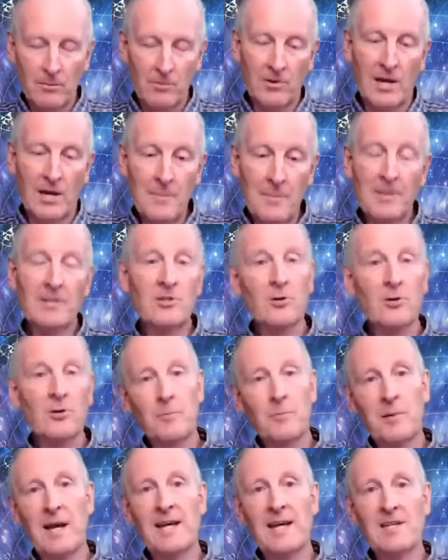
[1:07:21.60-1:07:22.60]
coming to a
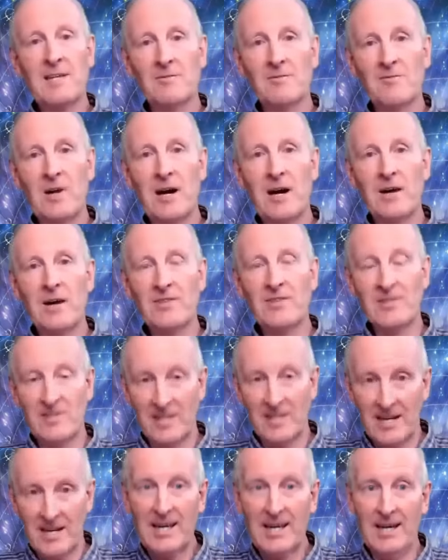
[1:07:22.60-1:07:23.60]
place of love is
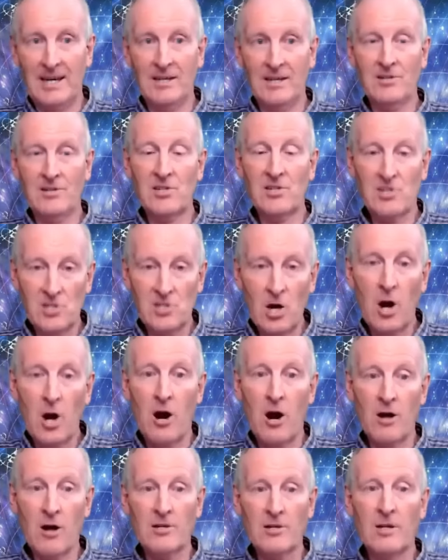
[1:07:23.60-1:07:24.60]
the key to
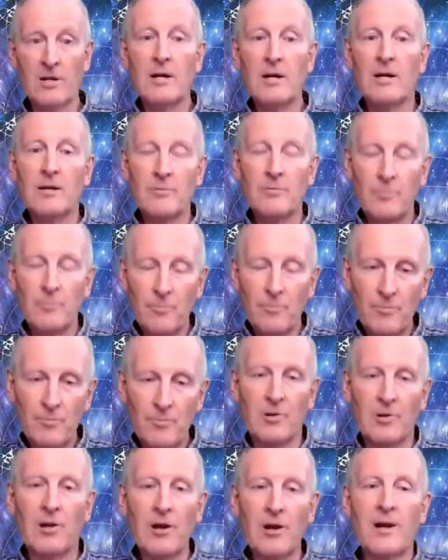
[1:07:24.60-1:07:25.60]
start.
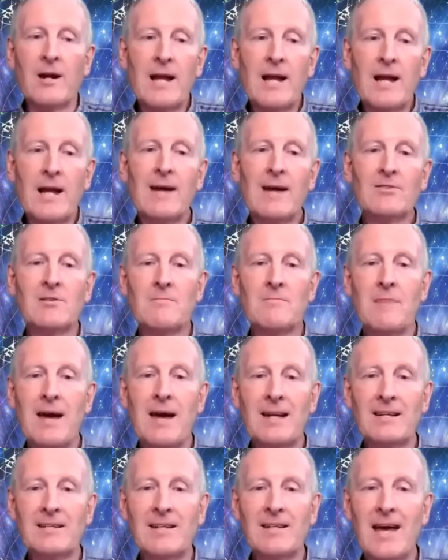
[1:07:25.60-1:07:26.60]
Learn how to
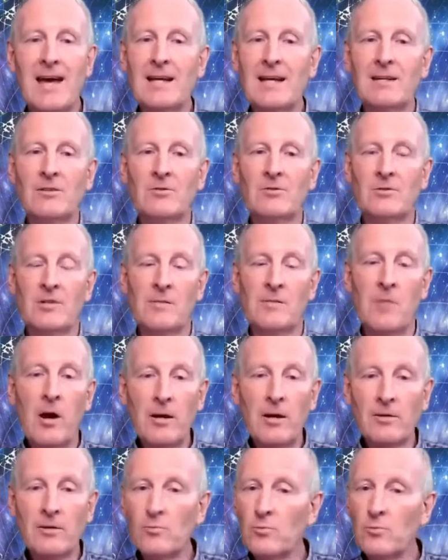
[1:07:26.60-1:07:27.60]
meditate. You
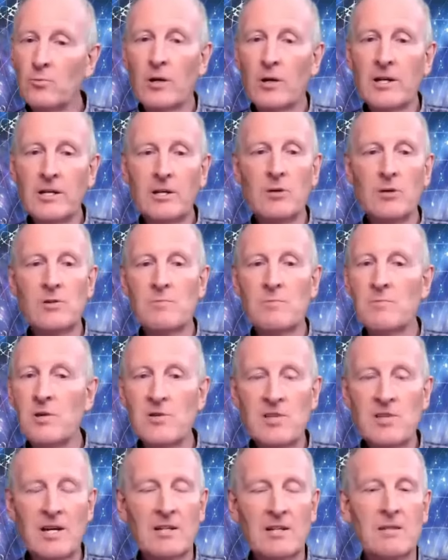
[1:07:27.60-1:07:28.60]
might want to use
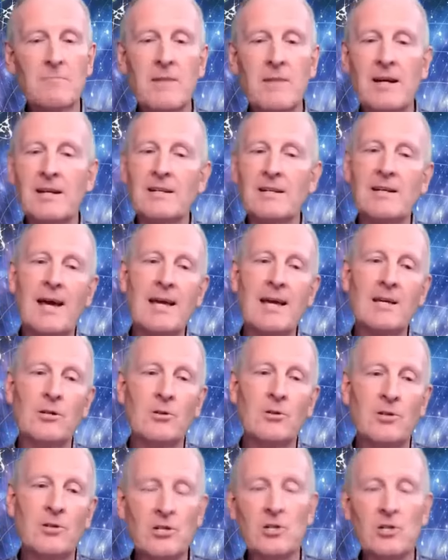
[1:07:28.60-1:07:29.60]
music to meditate,
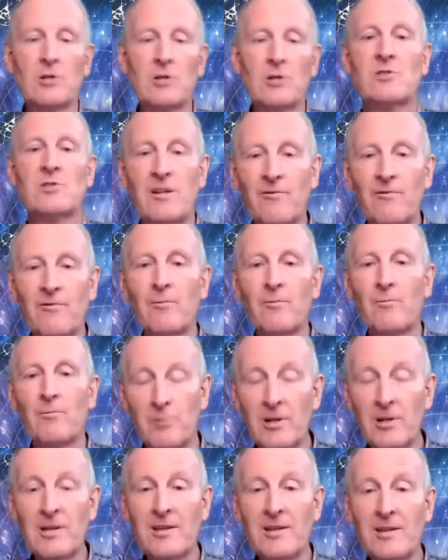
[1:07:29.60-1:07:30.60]
you can use different
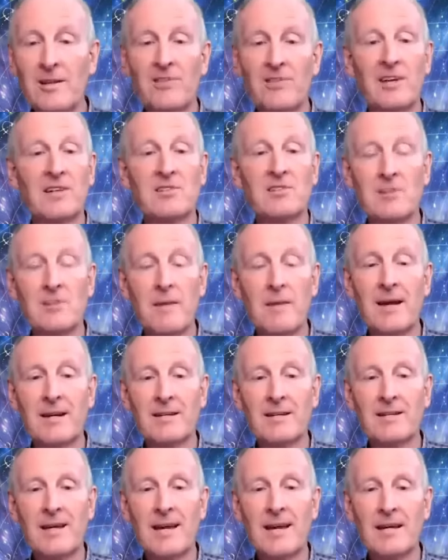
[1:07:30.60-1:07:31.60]
breathing things to
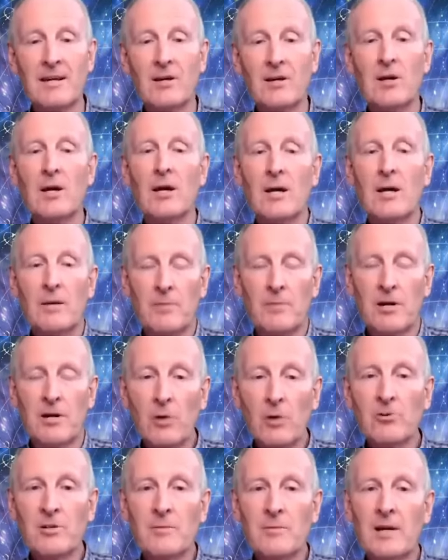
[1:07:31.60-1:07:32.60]
meditate, but
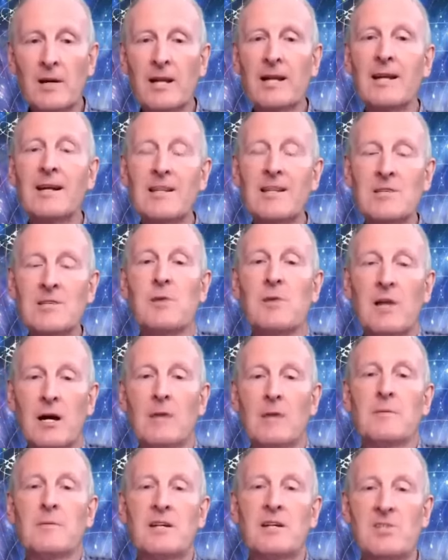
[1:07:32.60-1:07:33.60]
ultimately it is
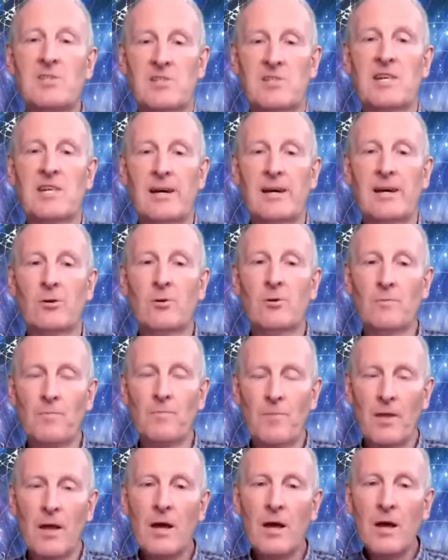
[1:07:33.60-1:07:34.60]
becoming still
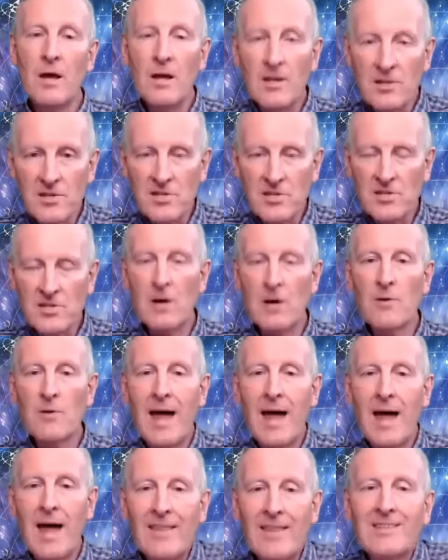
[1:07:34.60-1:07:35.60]
so
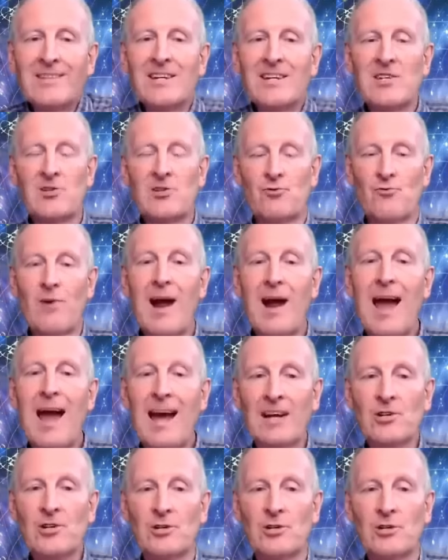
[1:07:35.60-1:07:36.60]
that the
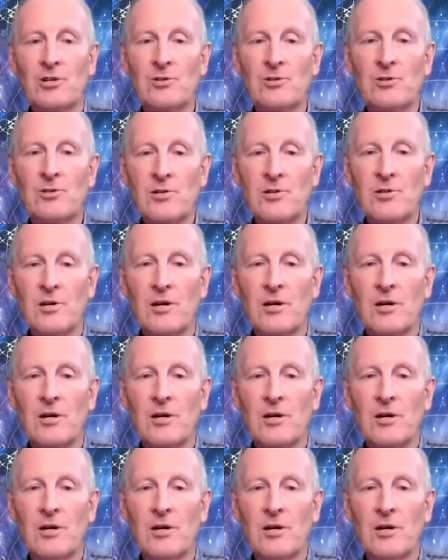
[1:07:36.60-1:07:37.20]
distractions